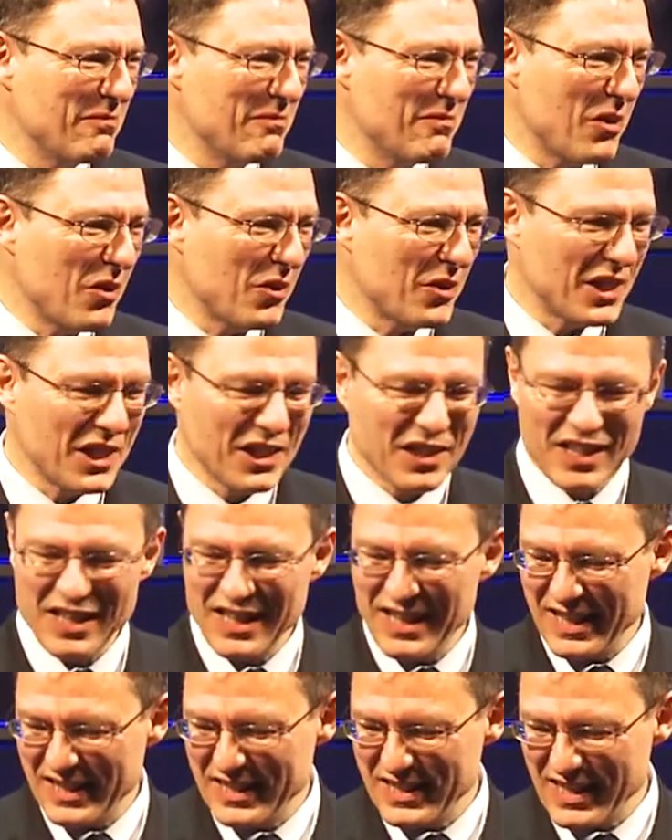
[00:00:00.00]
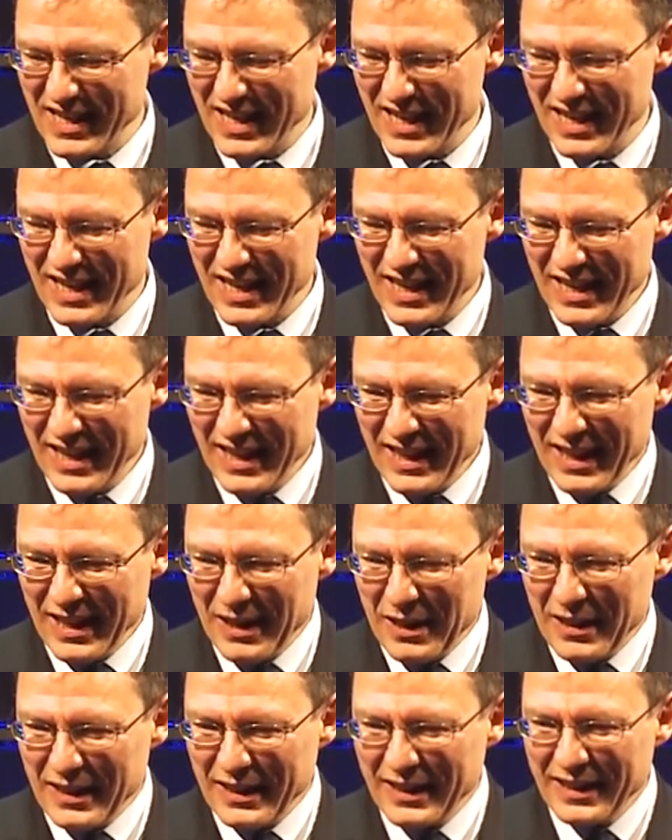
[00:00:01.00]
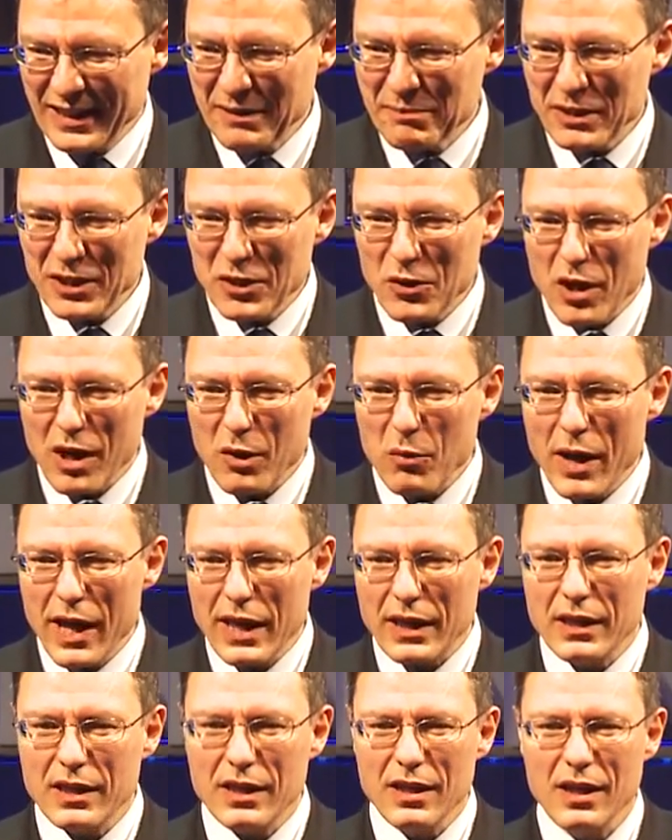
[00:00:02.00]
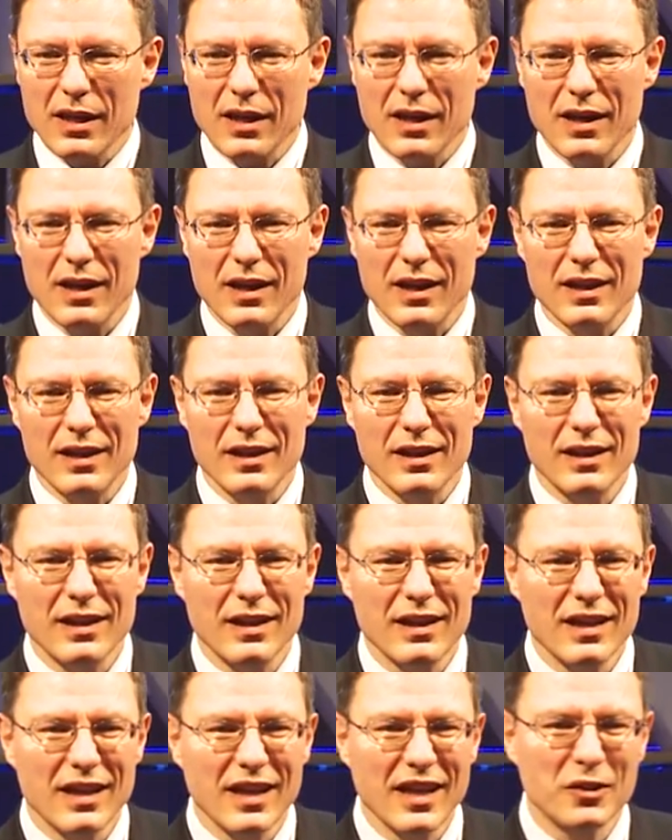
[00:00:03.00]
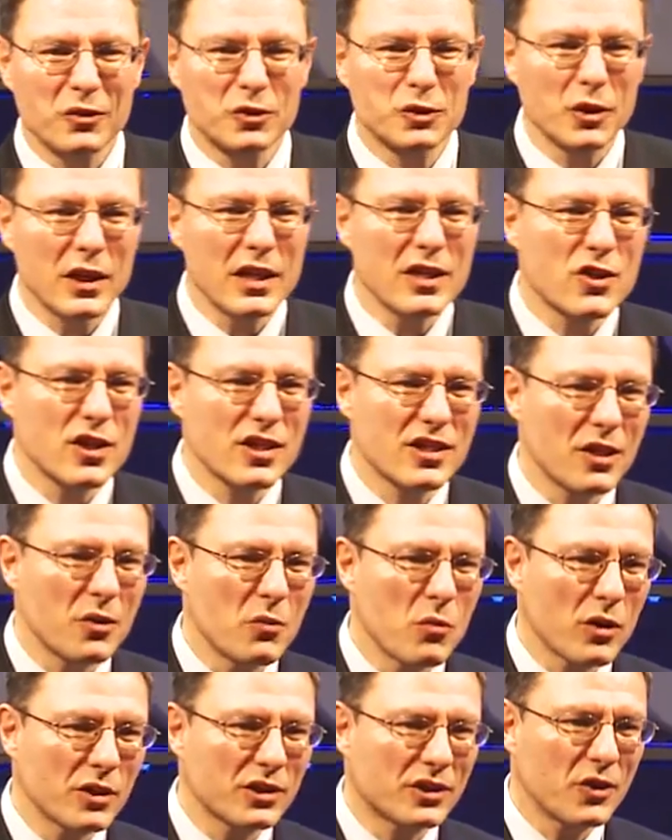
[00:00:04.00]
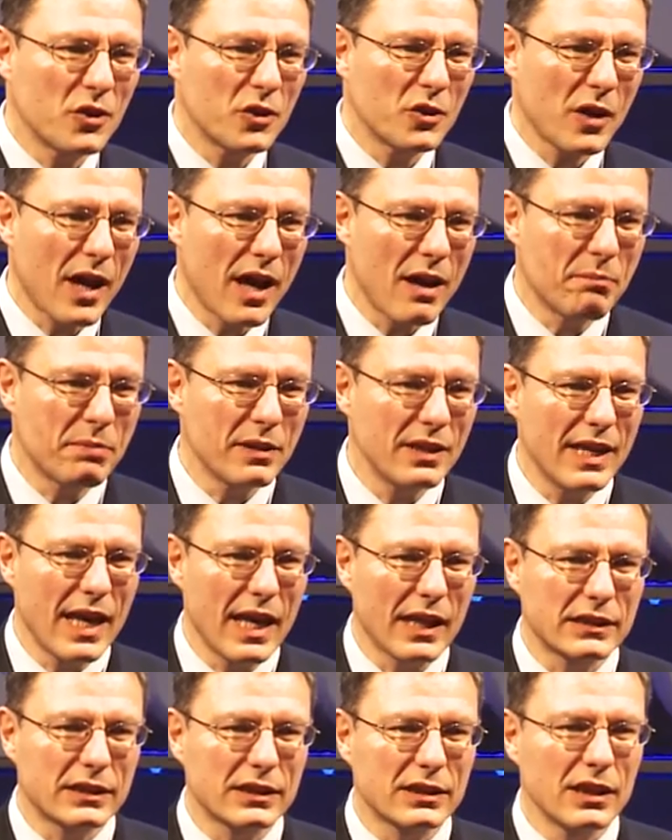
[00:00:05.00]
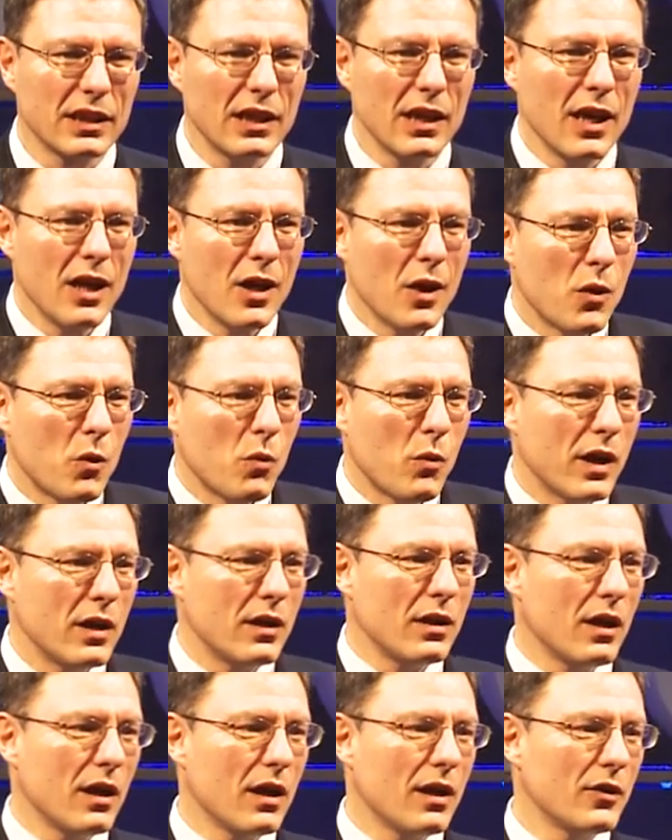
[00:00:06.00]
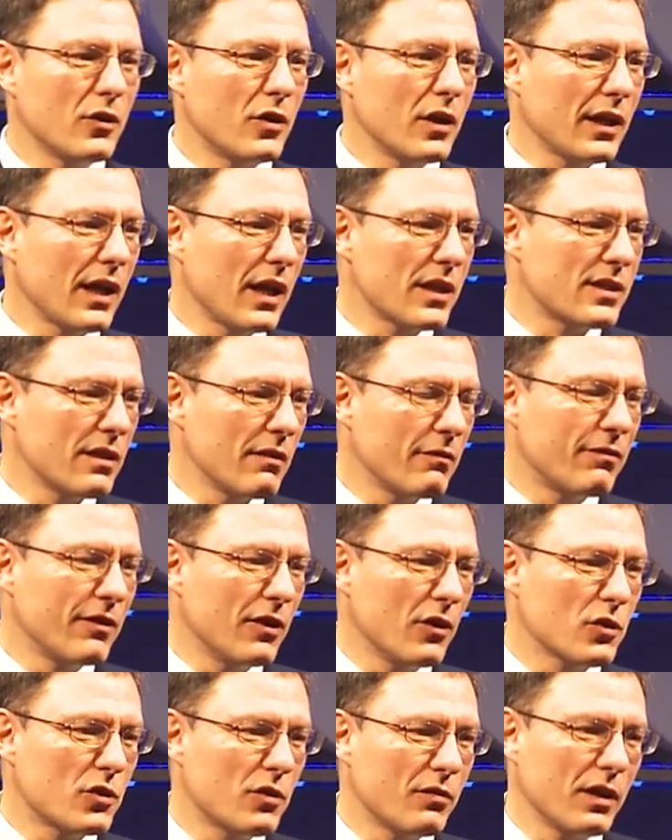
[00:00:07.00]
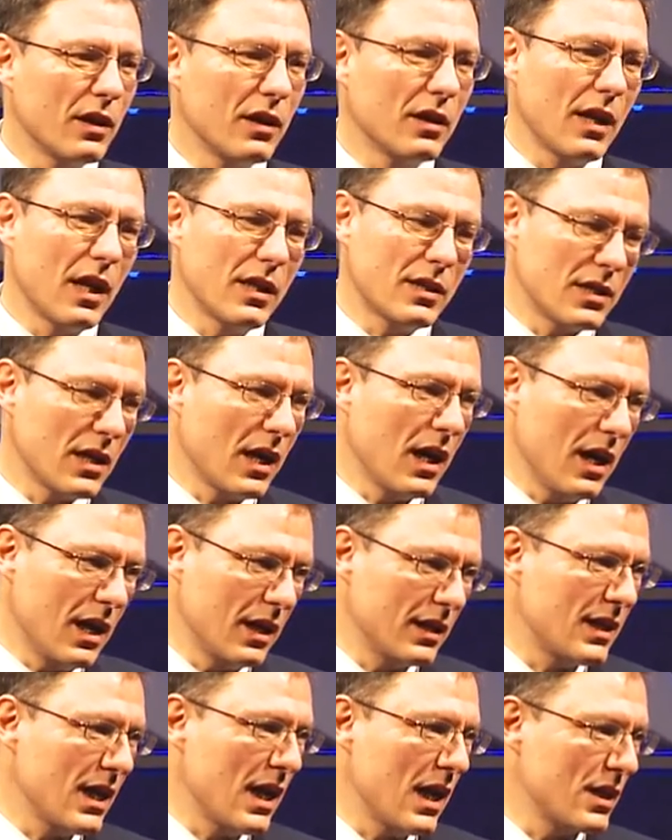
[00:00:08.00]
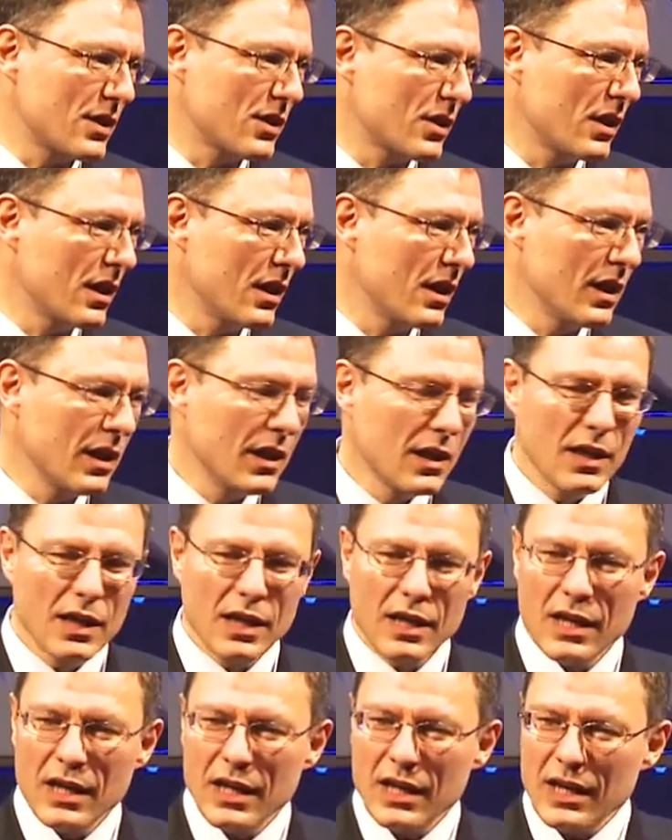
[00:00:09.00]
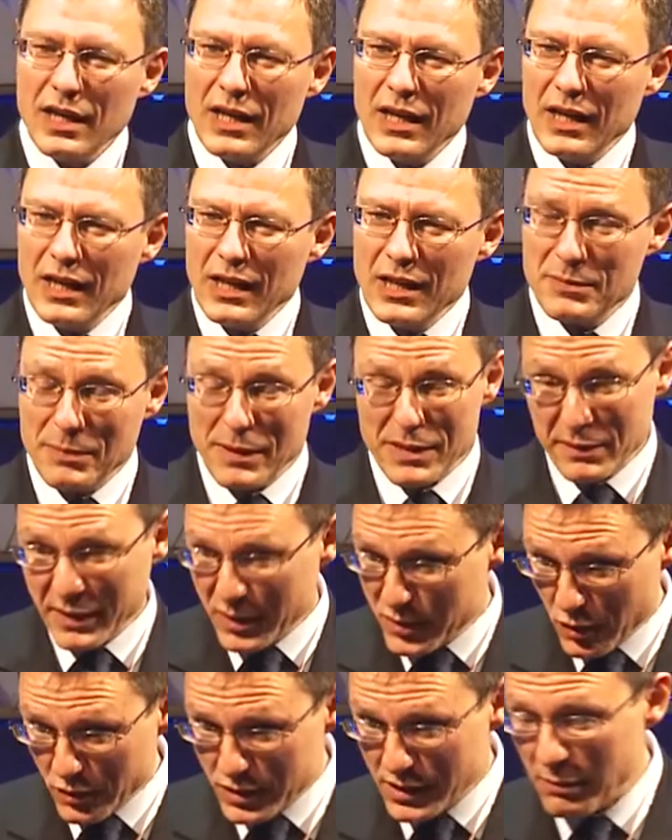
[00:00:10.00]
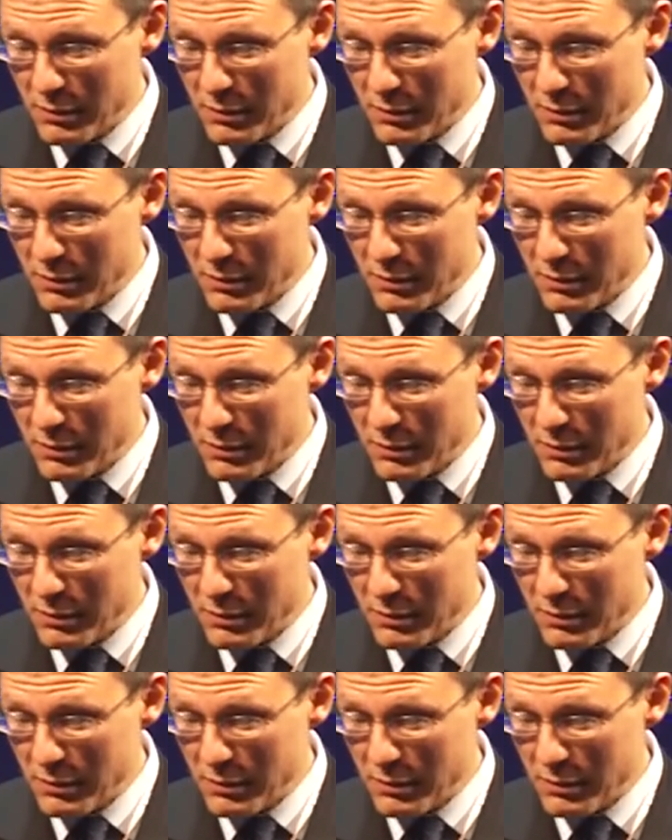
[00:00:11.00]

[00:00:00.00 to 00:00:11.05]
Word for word: morning and uh, keeping you awake uh, and also interested in what's going to happen next when uh, you're going to get some philosophy, that's a hard task. Especially because